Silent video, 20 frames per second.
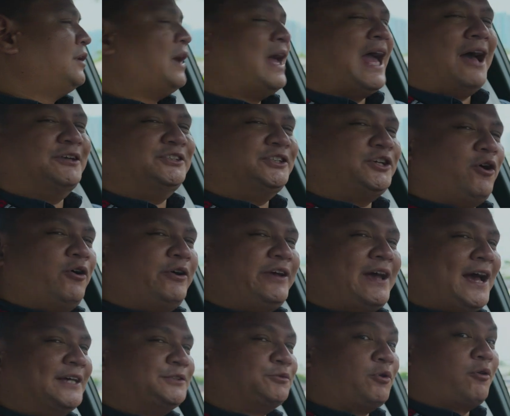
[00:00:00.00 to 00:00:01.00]
How's it going,
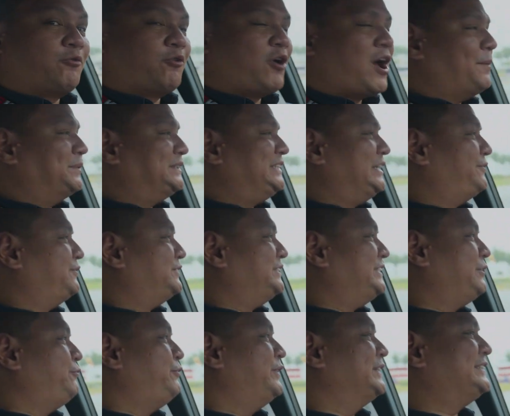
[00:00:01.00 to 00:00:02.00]
guys? Roy Robles here for
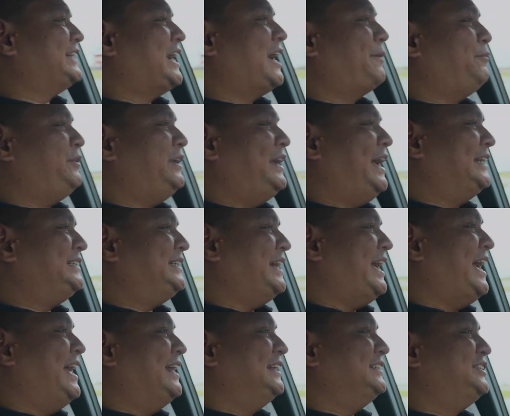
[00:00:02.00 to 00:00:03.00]
Zigwheels.Ph,
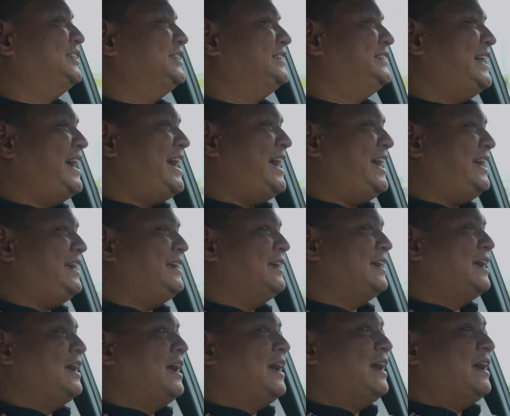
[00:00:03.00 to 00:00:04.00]
and today,
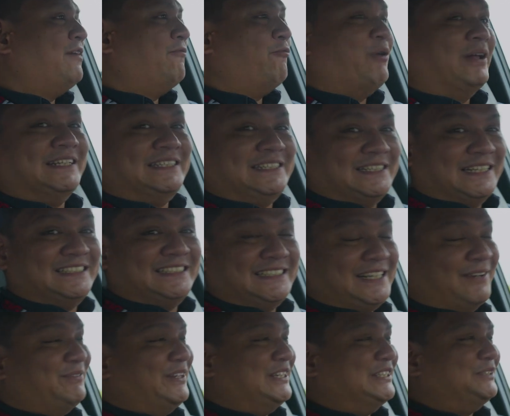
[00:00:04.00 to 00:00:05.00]
well, it's
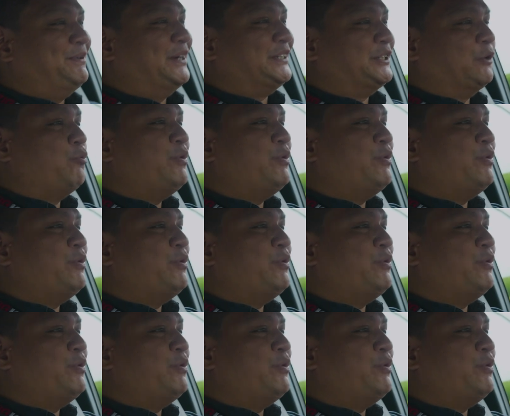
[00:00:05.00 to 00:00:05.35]
something special.